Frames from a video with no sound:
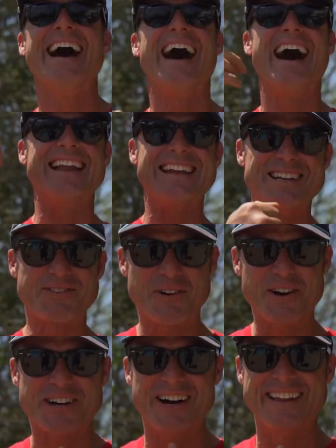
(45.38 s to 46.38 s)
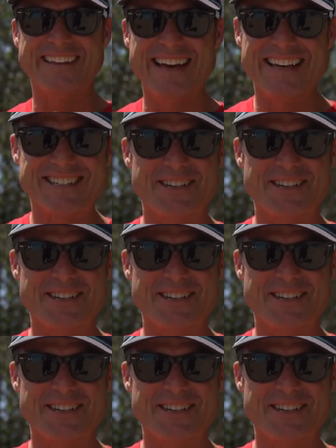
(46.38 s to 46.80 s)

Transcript: I need to work on this.